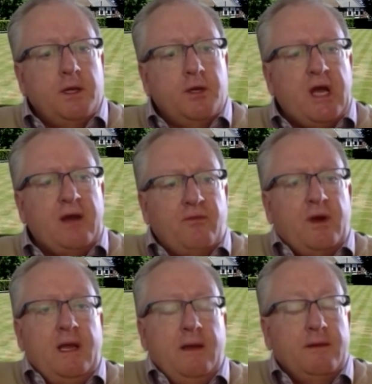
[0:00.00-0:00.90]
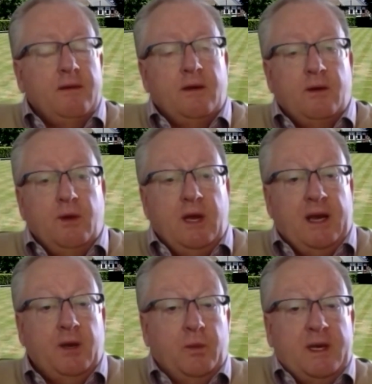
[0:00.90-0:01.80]
Generally,
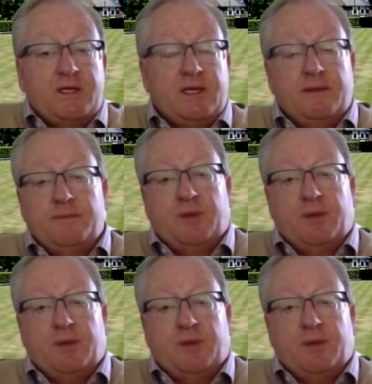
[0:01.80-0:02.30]
in the winter,